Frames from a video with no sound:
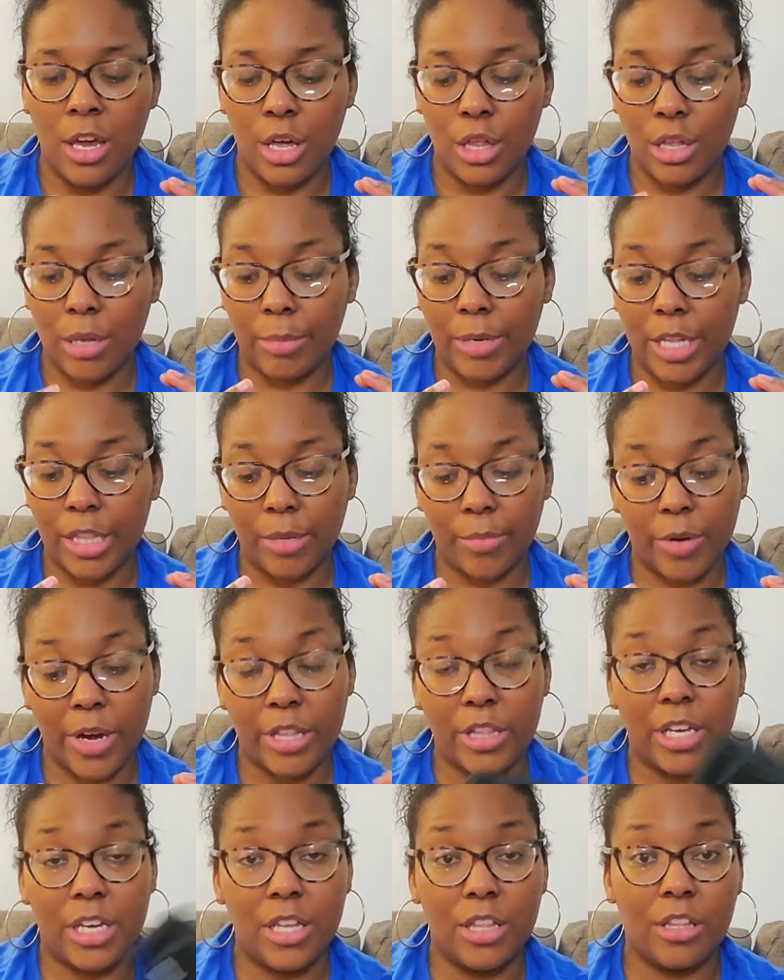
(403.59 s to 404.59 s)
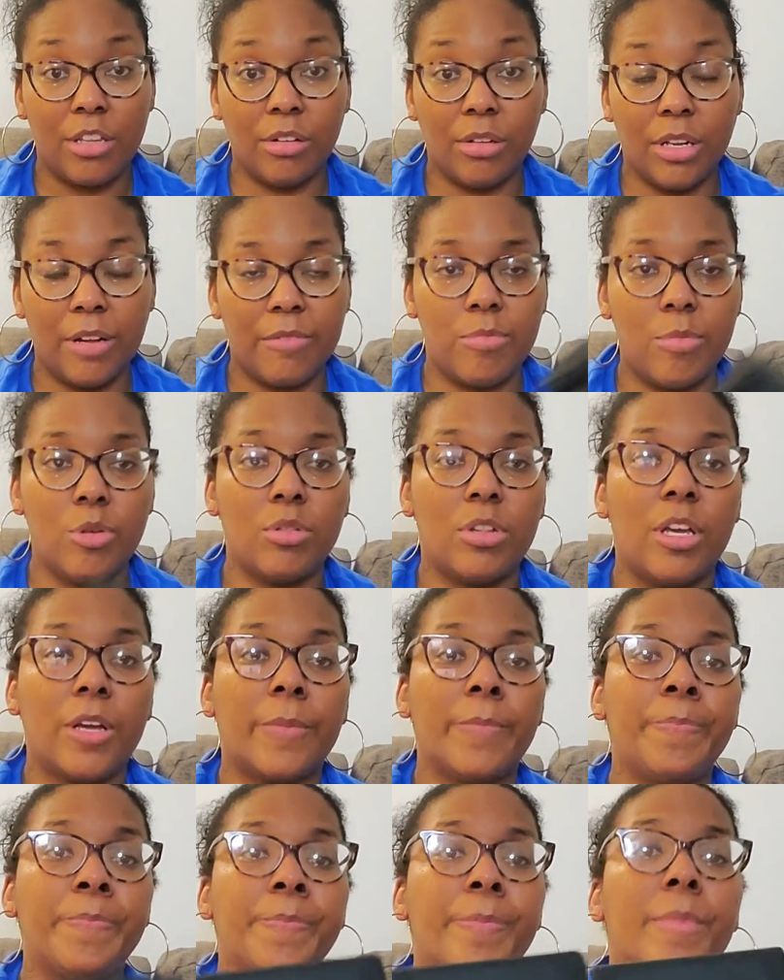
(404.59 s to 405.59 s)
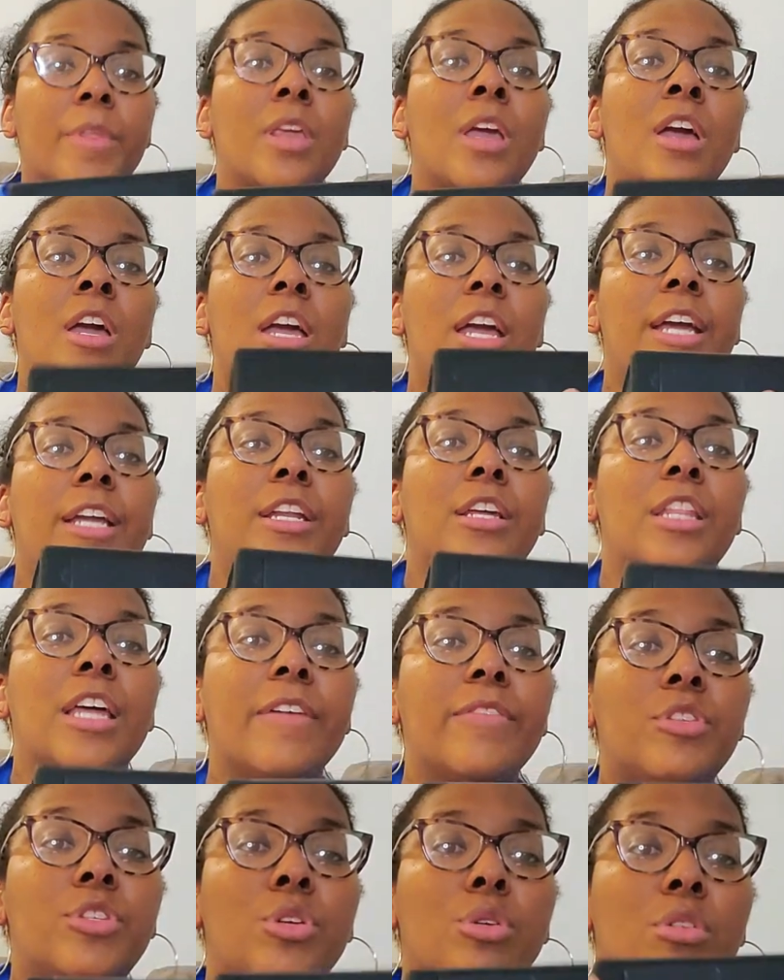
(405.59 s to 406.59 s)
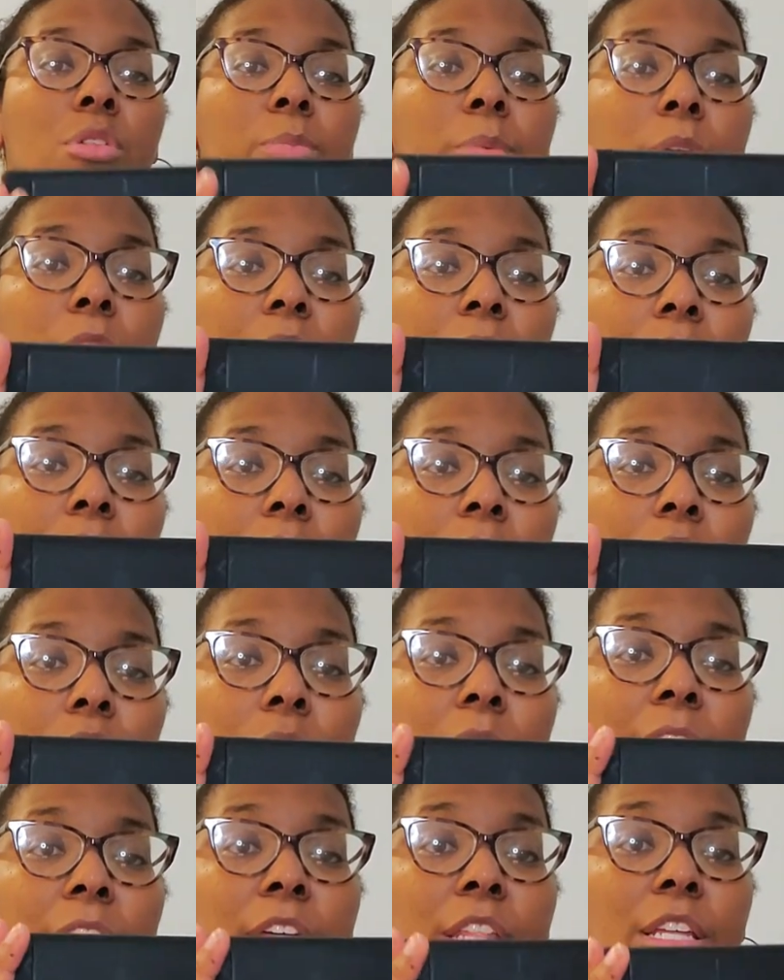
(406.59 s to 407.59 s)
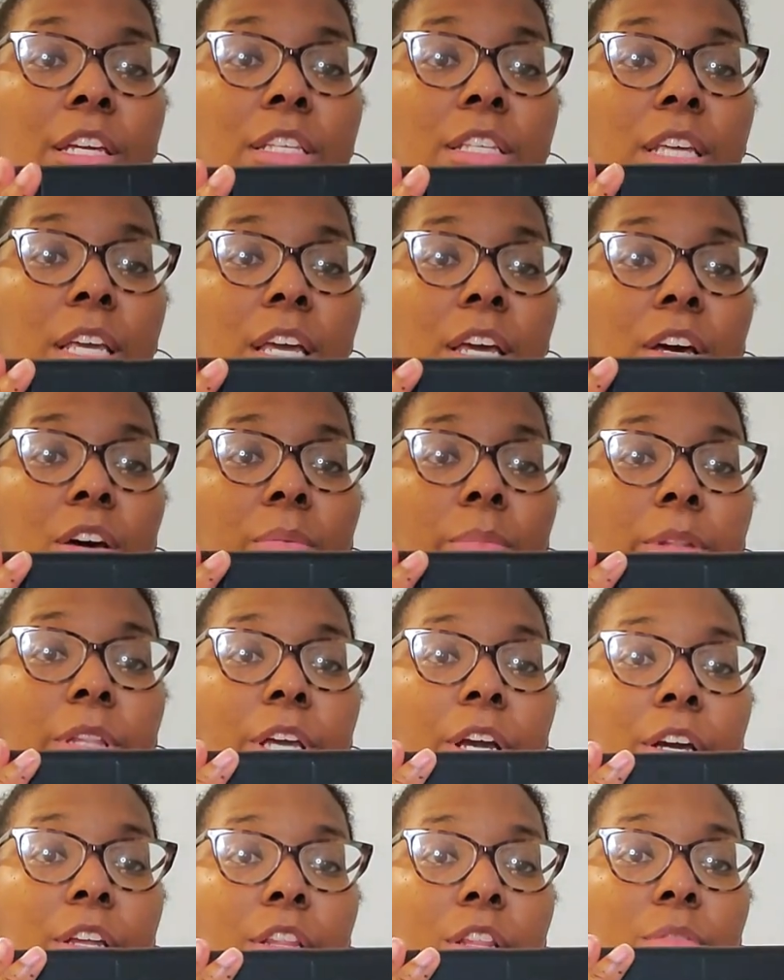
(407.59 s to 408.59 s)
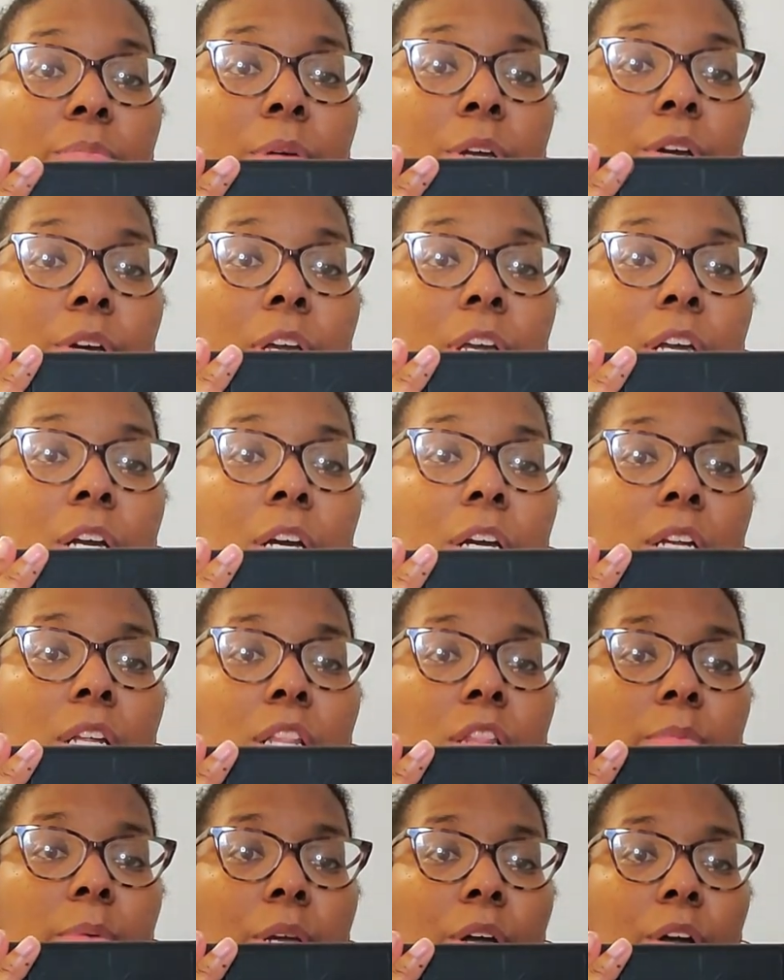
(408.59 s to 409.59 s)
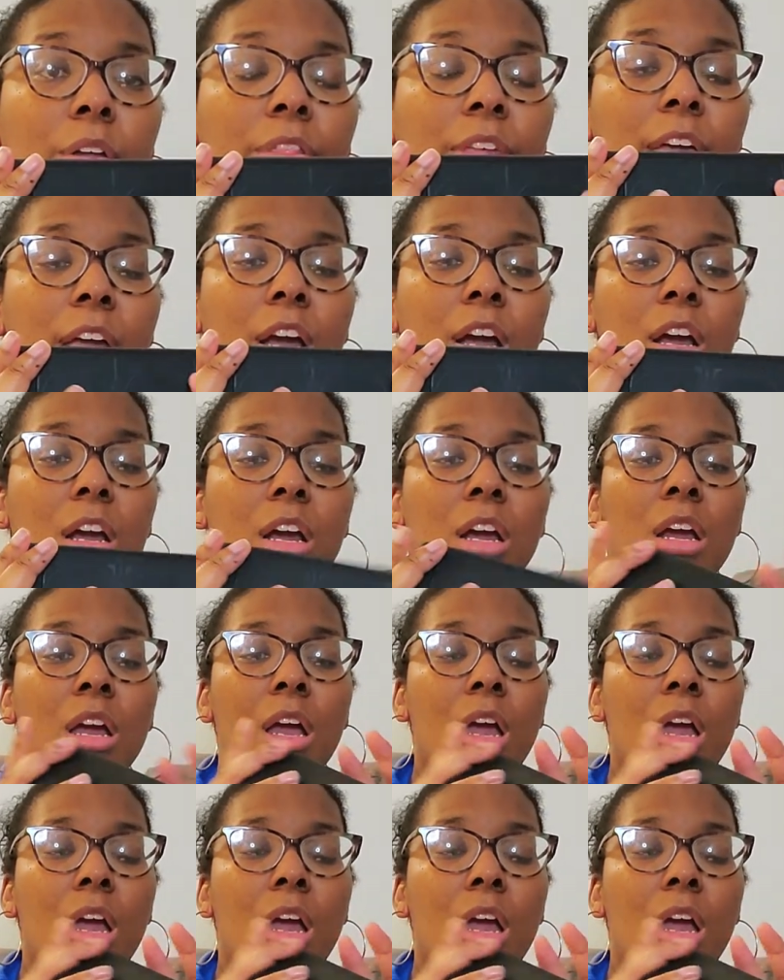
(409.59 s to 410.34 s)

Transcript: So I'm not surprised that he still loves music. It does have two speakers. I don't know if you guys can tell, but there is a speaker here and a speaker there.